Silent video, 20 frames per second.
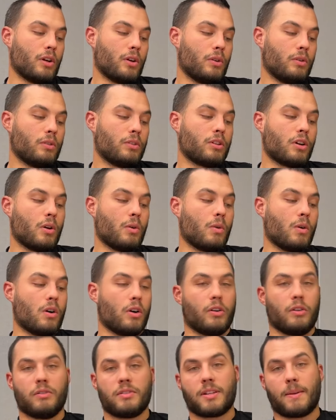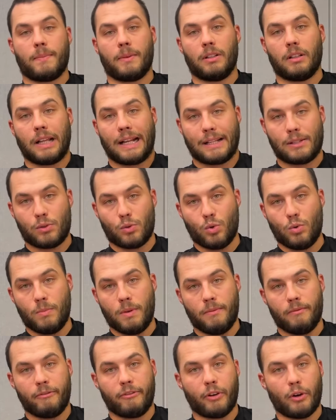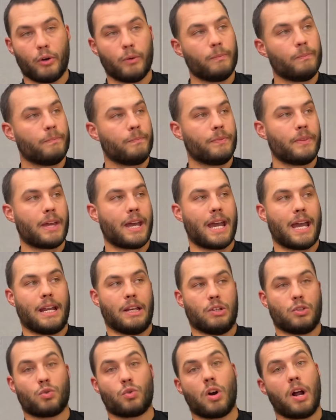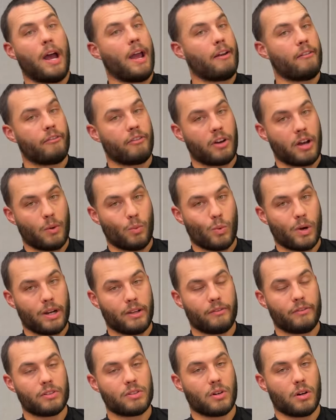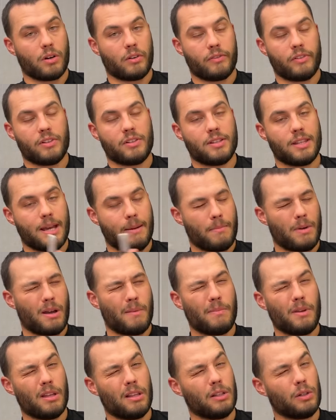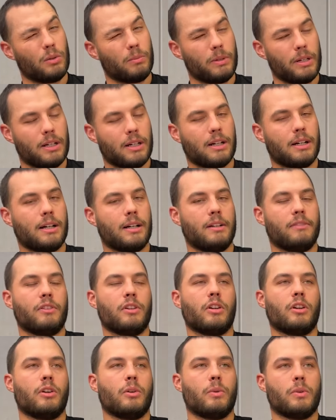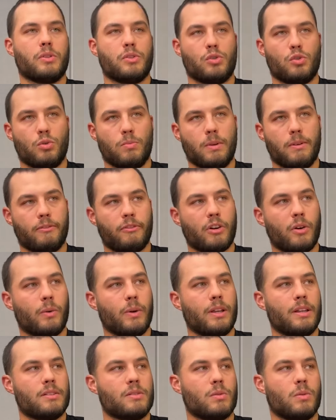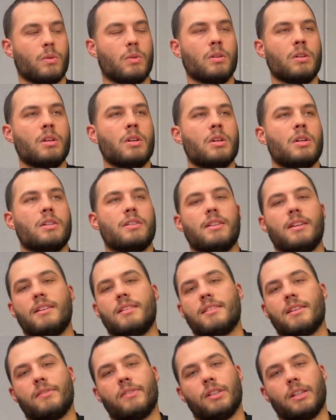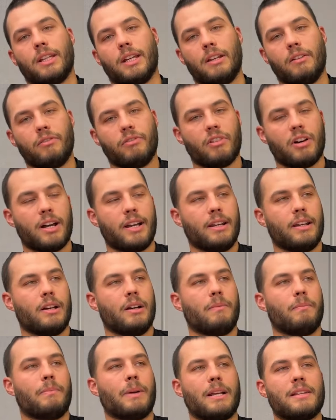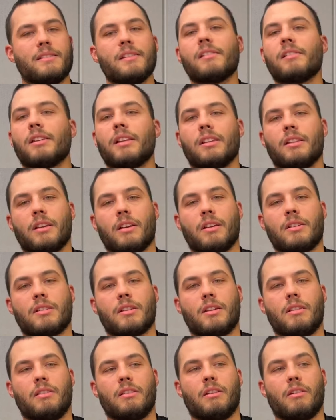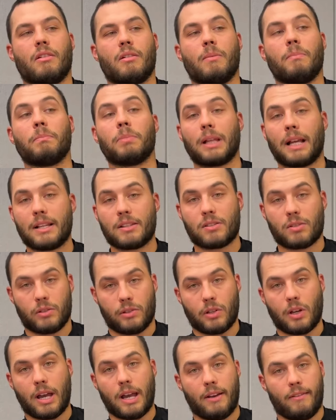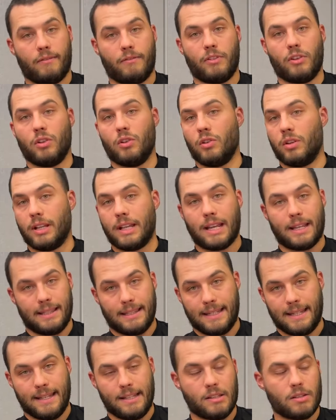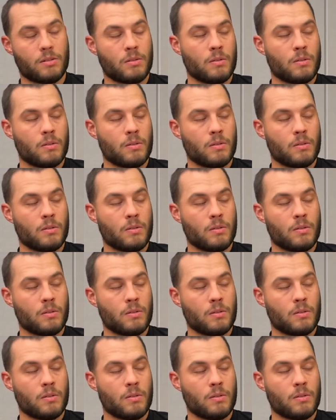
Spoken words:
go on something like Zoom Info and try and find wedding photographers. That might be a little bit hard. If you don't know what Zoom Info is or D7 Lead Finder, basically there's a place online for you to get leads.